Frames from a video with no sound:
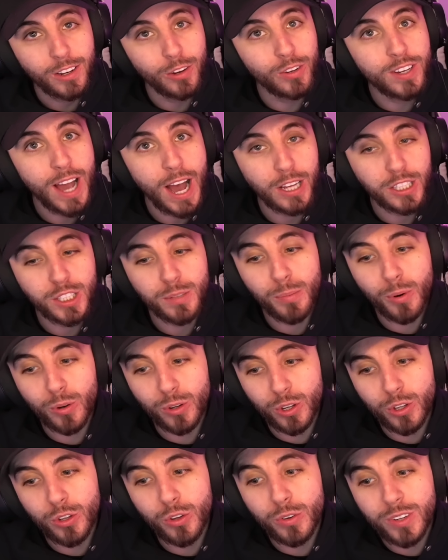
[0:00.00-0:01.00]
Look how small
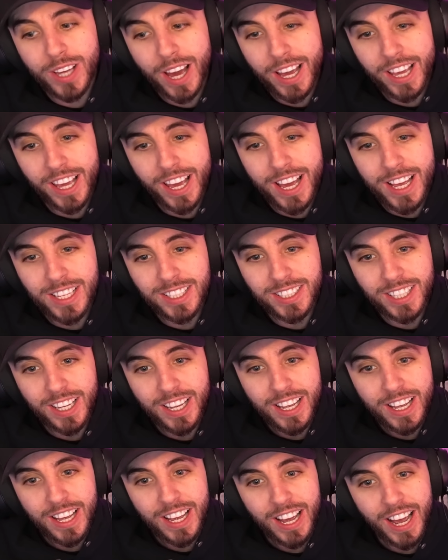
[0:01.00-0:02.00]
the UK is
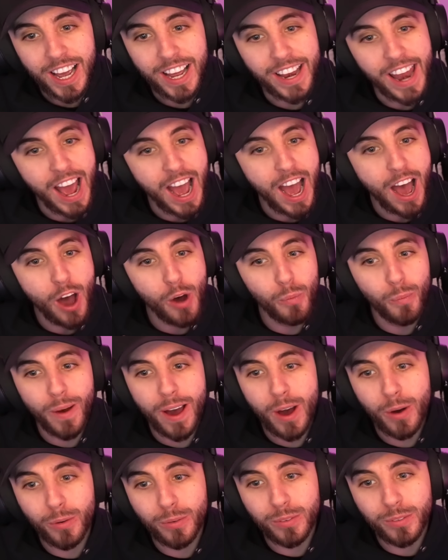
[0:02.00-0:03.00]
and how
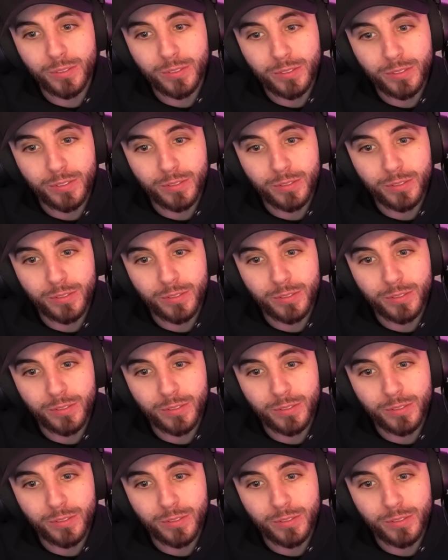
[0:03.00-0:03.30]
well